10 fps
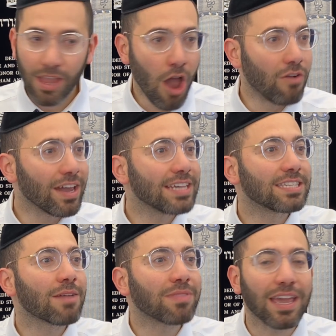Over here,
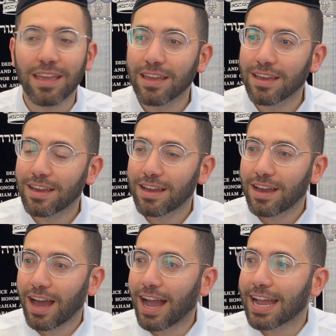same thing.
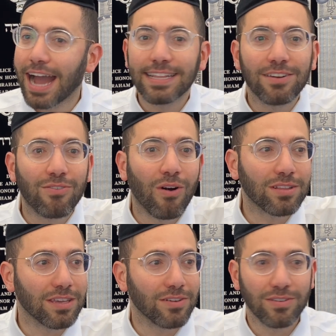A guy did wrong
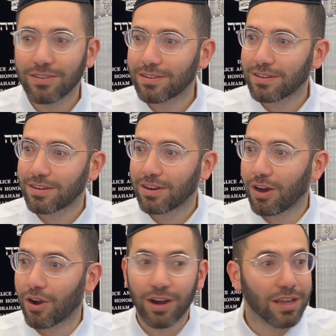to you,
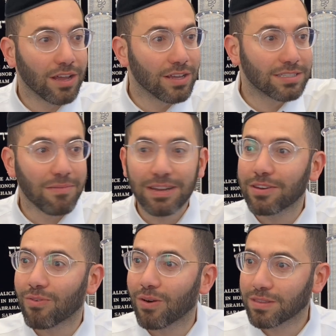or somebody
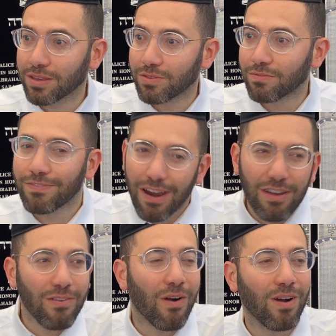did wrong to you,
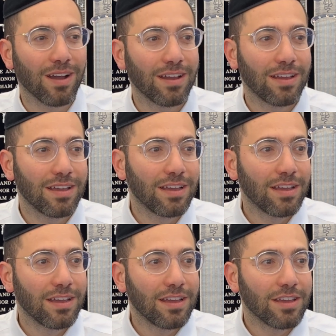very wrong.
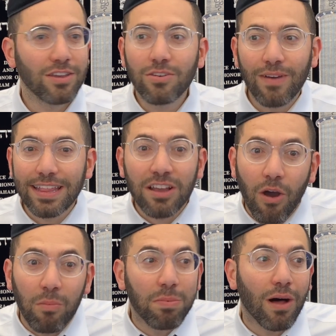You're about to
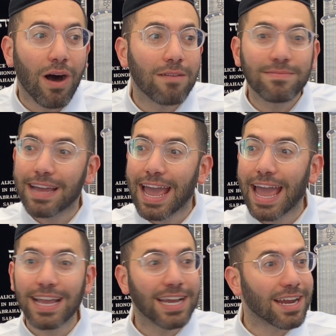go blow up
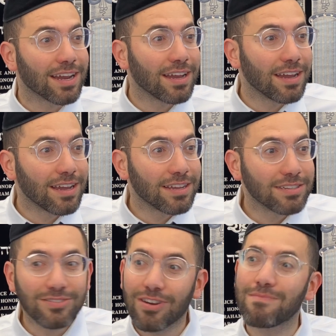anger.
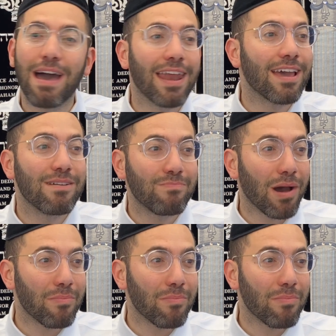Scream at him.